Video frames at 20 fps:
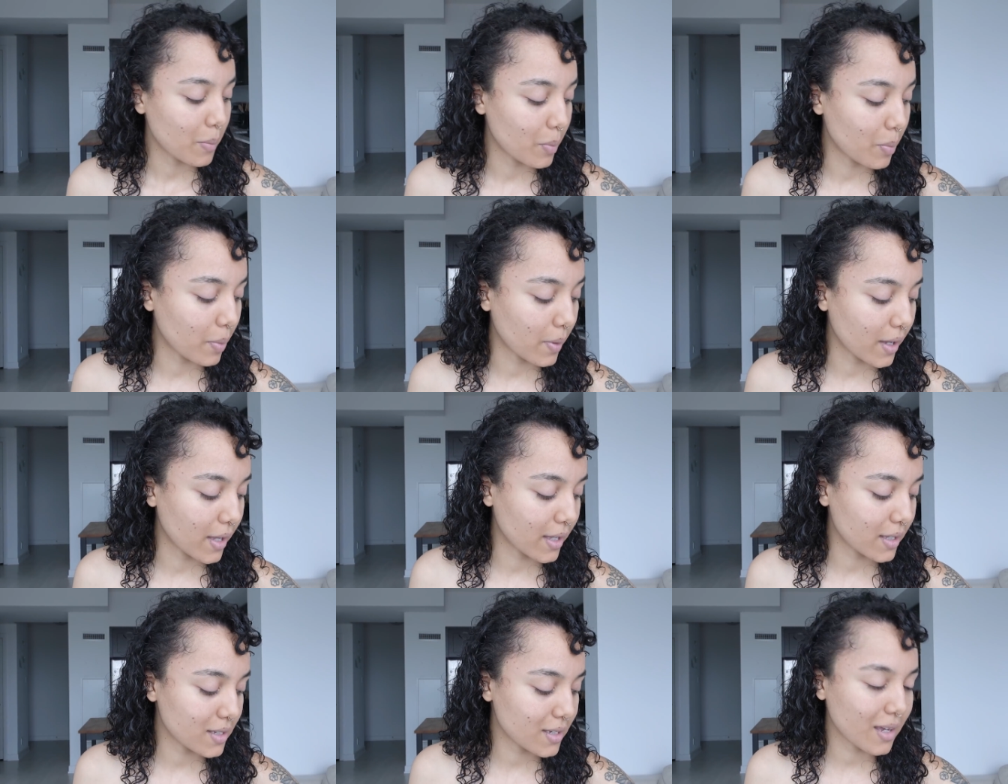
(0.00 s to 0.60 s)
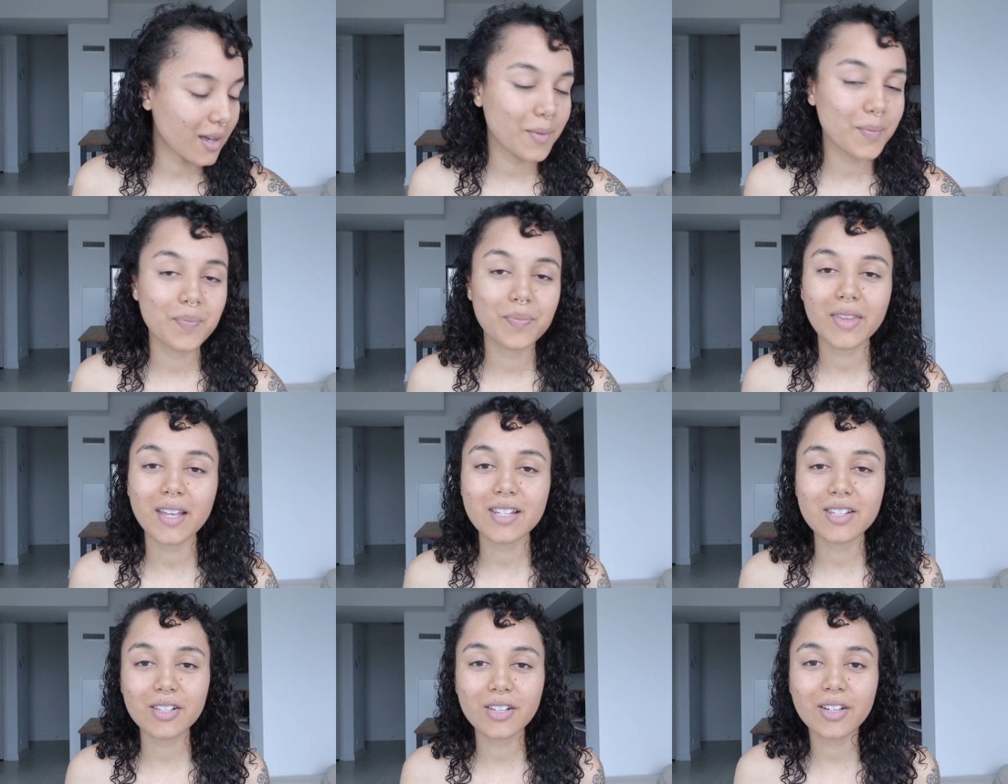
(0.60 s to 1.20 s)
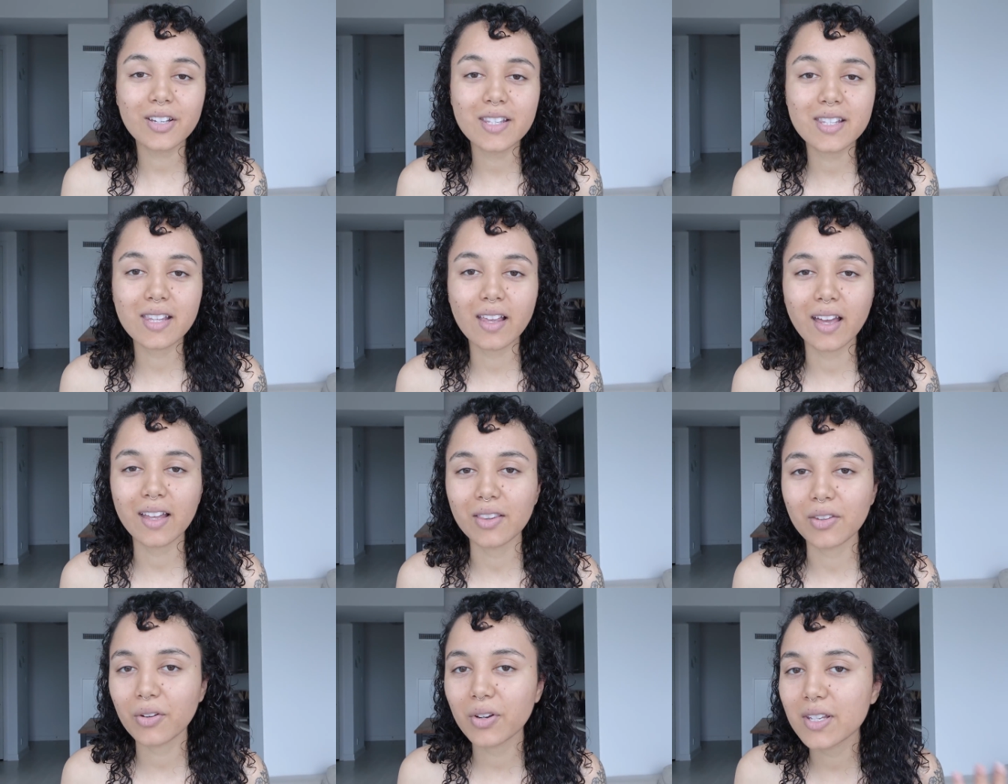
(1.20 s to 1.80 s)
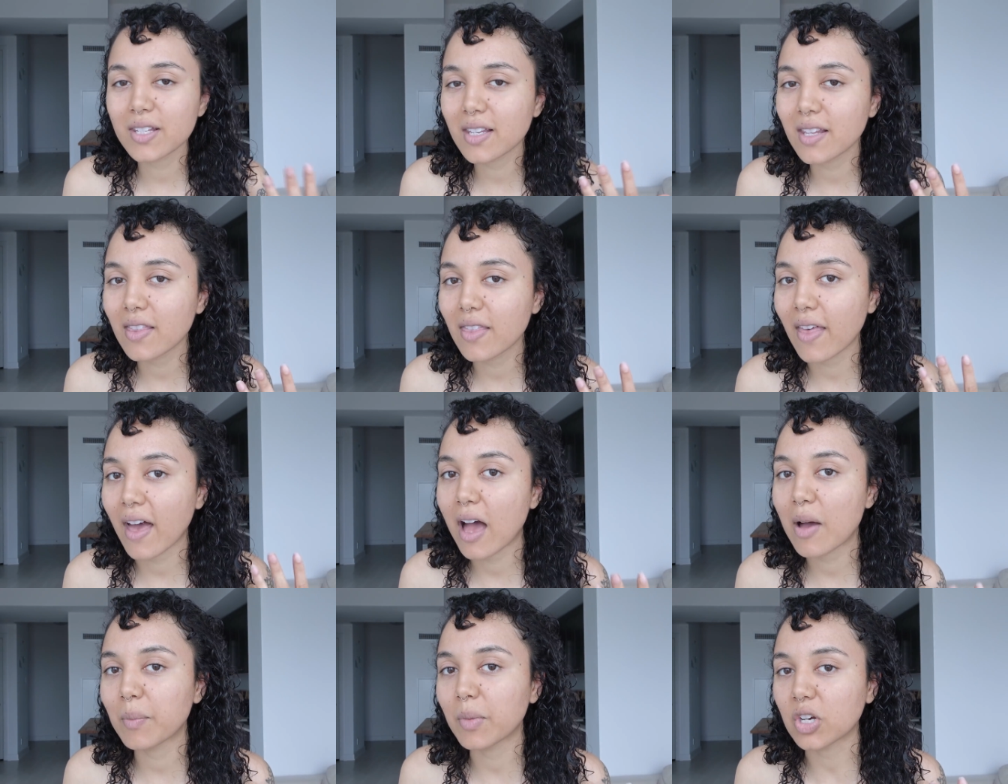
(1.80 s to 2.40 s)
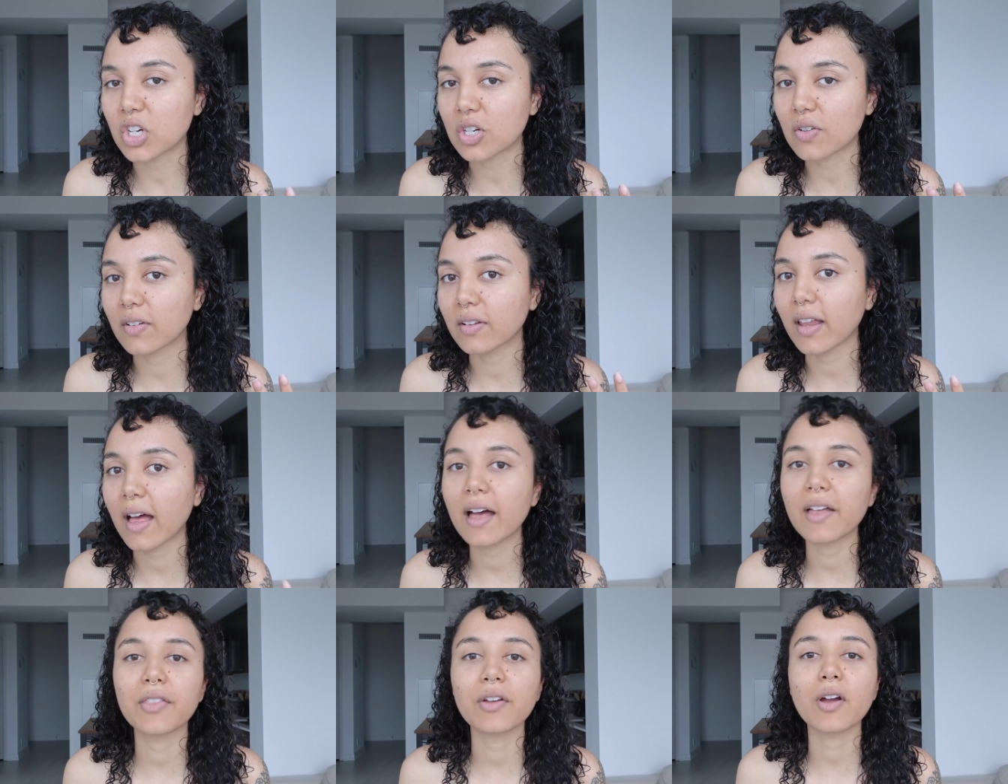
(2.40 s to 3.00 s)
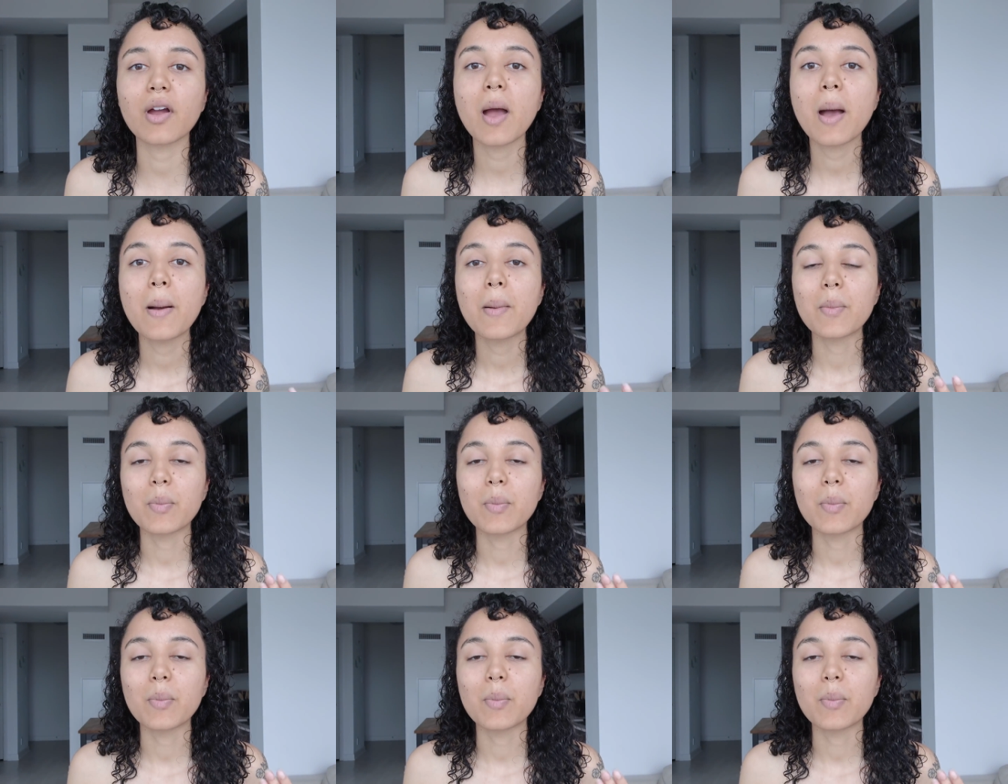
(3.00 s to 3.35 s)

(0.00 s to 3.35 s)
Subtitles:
but that's a good sign. There isn't that much of a lather,